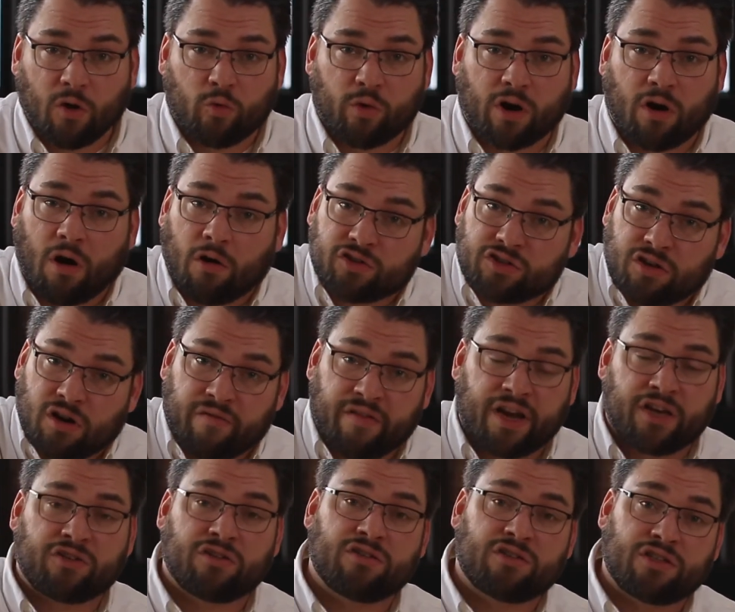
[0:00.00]
Where Hallsten
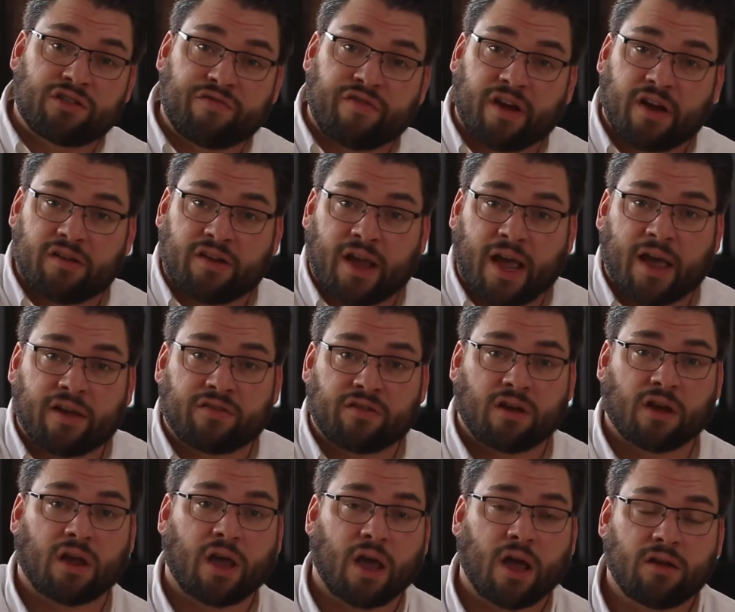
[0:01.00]
Innovations is
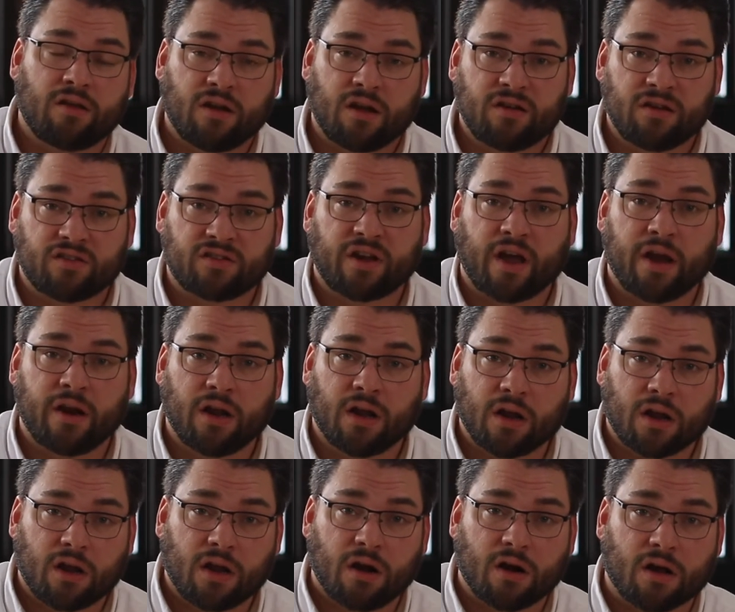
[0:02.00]
fantastic at uh,
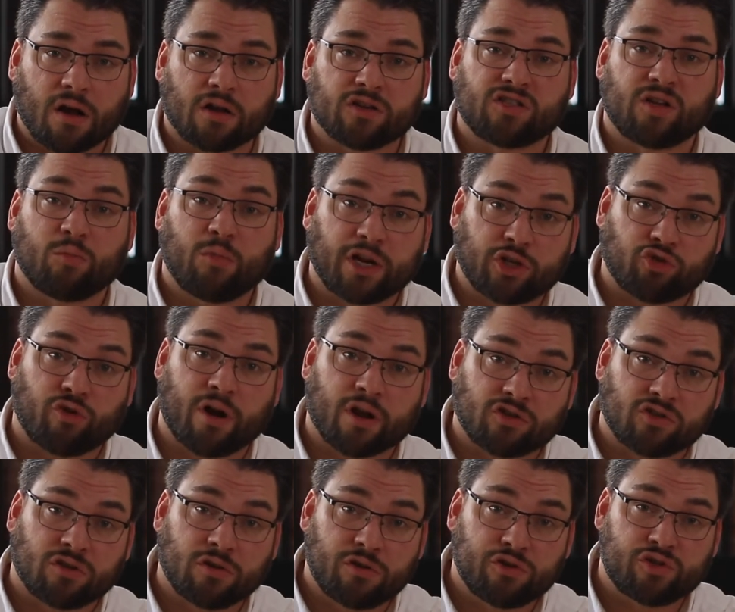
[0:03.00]
designing you know, custom
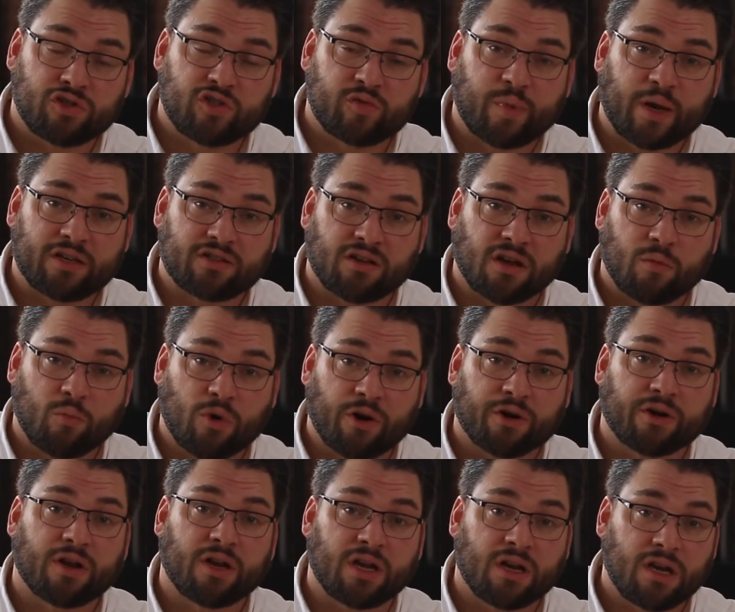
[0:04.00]
electronic solutions based on
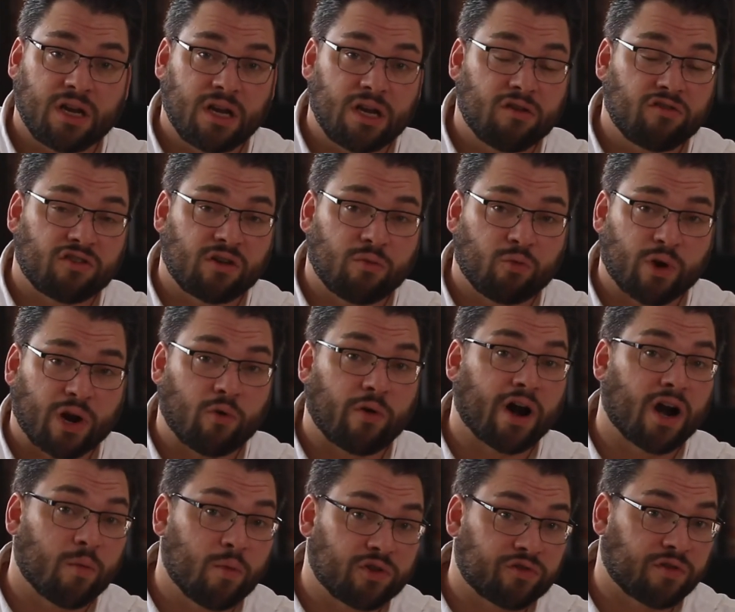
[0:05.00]
marketing needs and
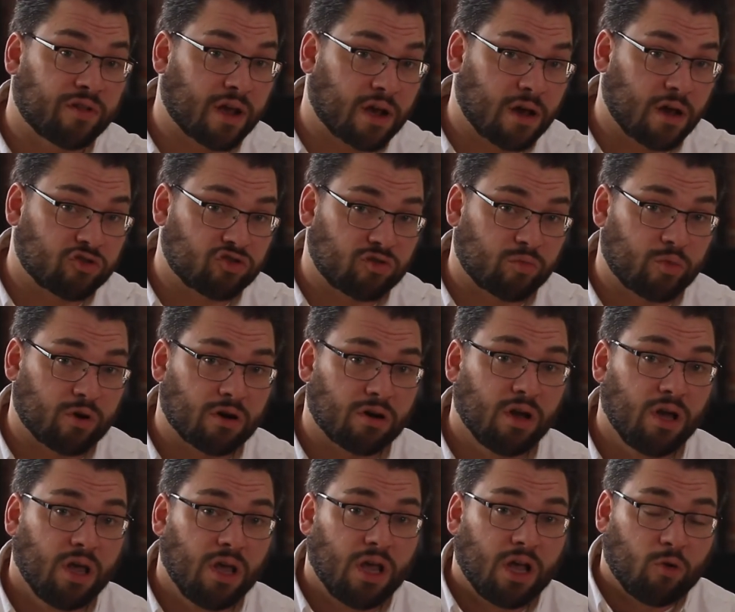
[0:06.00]
requirements for that
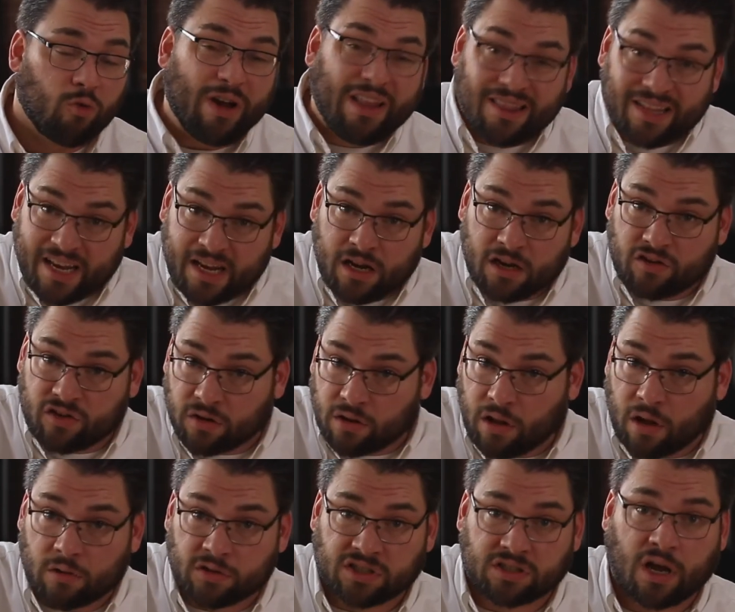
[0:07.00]
customer, we lean into
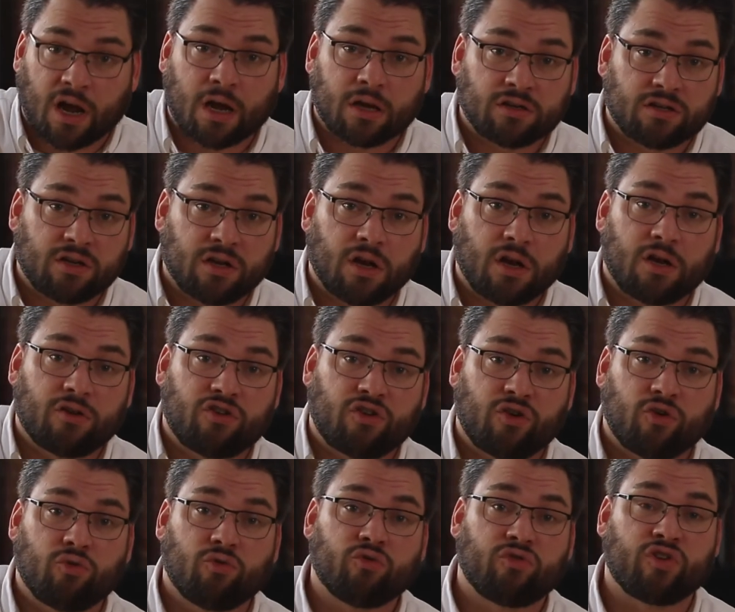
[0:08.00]
Losant uh,
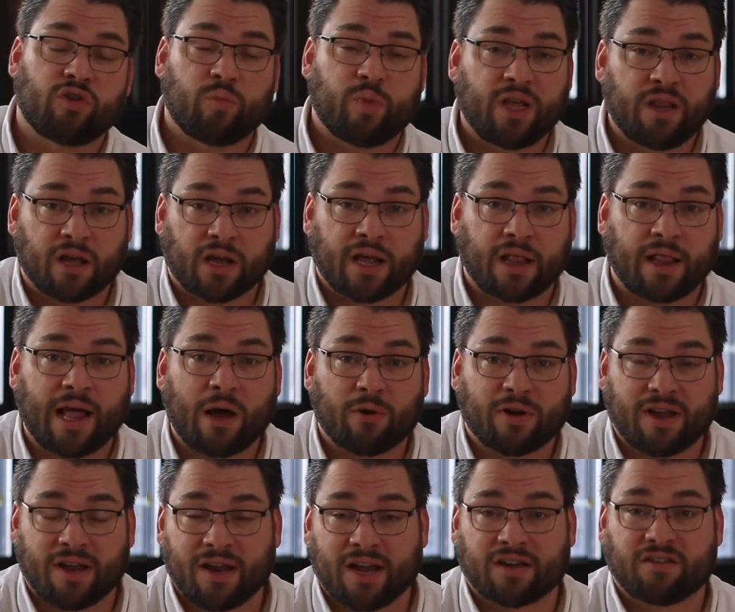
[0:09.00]
to to be the
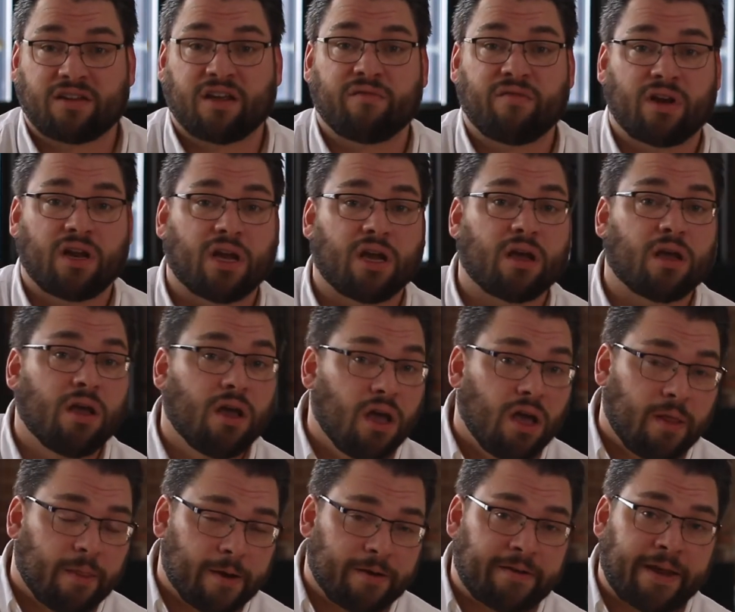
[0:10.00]
cloud connectivity,
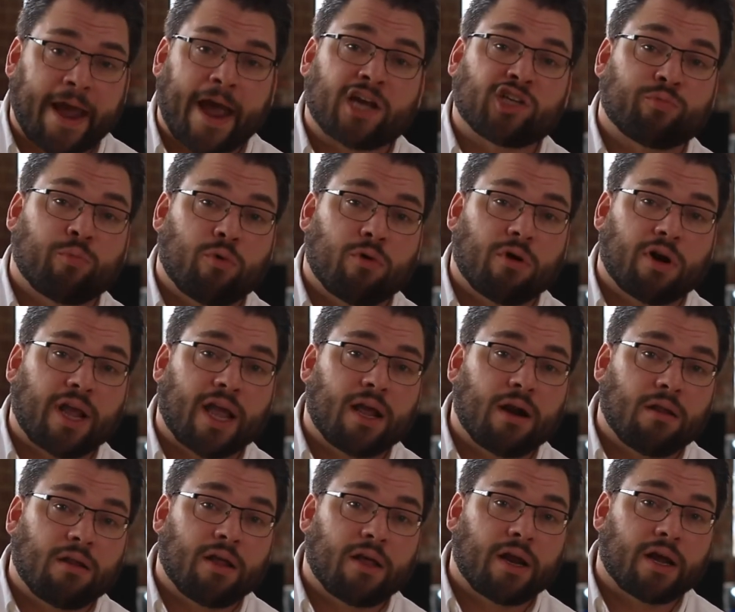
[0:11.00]
the dashboard
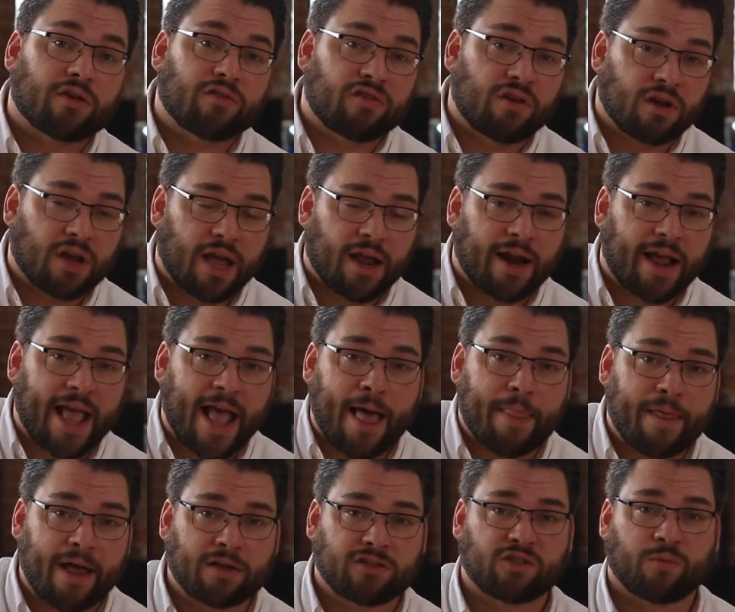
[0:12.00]
analytics, and kind of
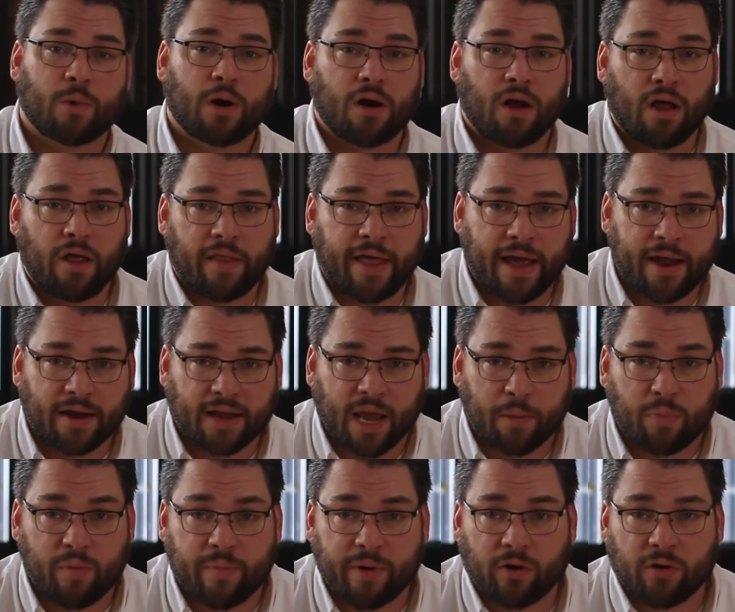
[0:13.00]
add that smart that
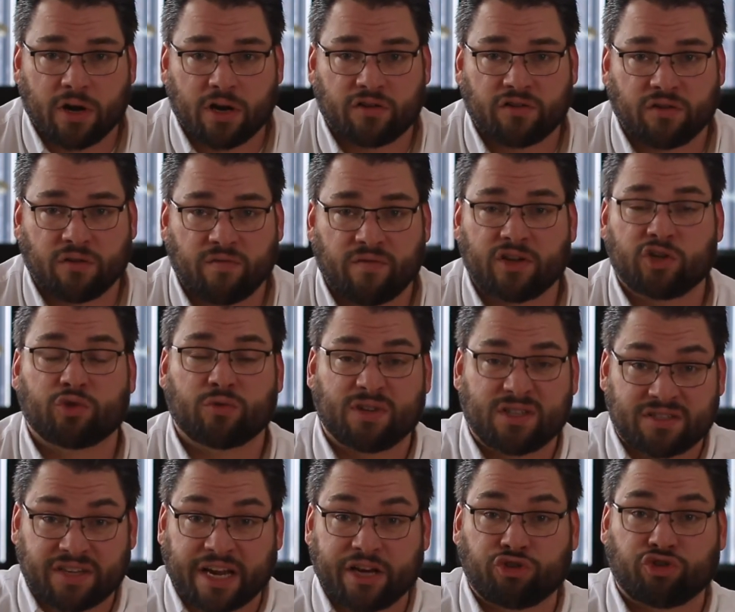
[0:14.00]
capability to
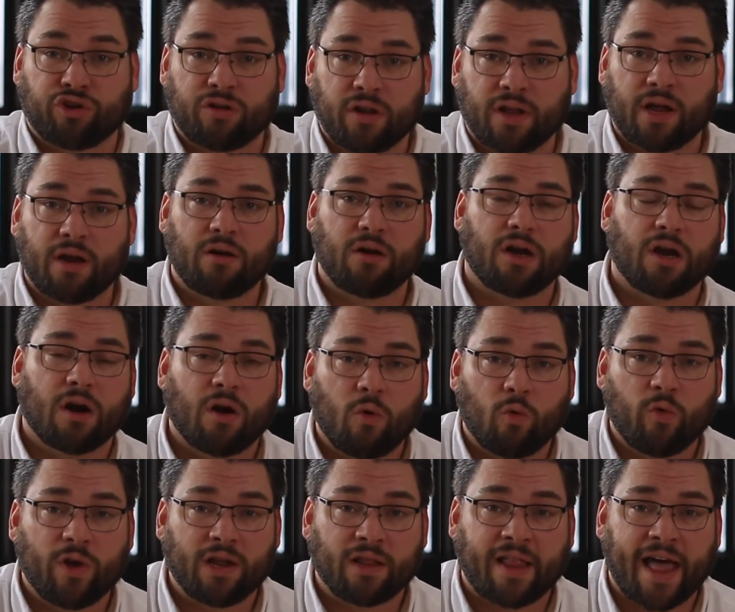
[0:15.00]
visualization that you
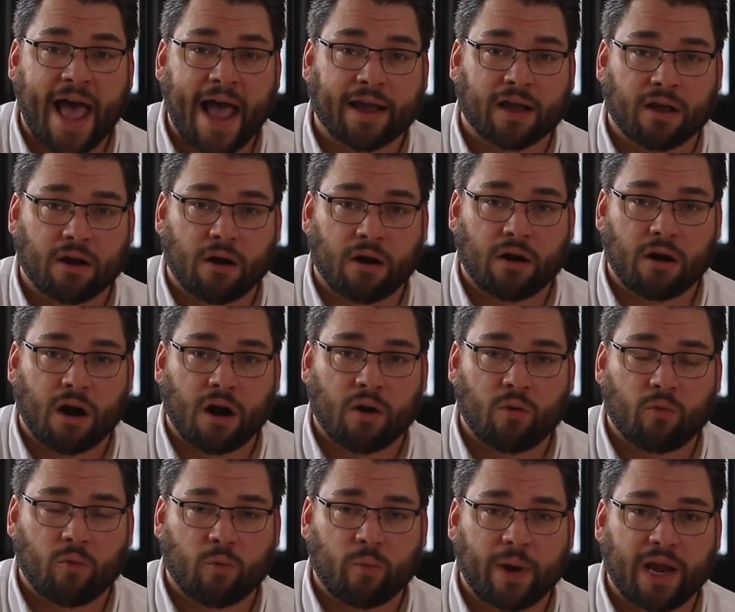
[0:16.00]
know we lack in our,
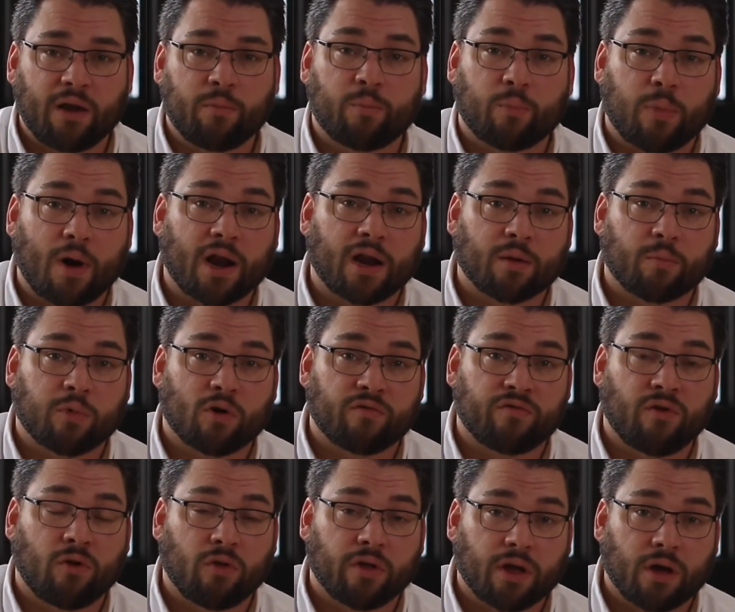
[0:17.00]
our main product
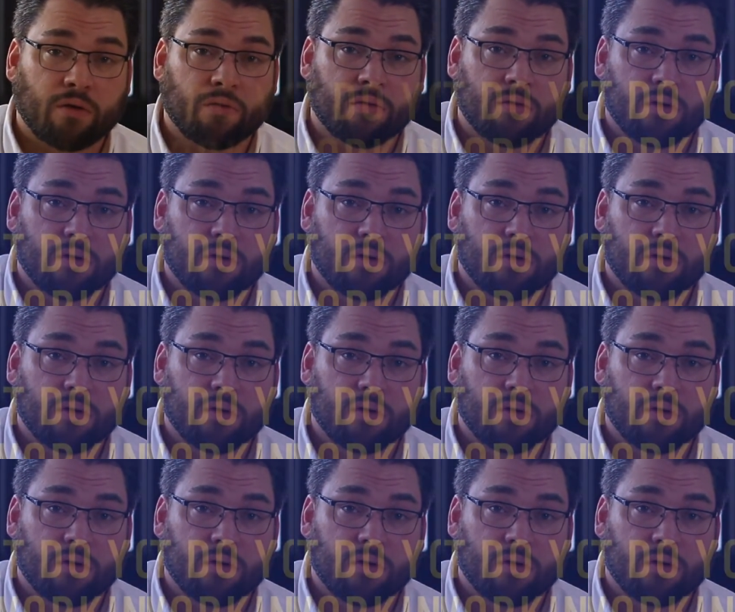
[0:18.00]
portfolio.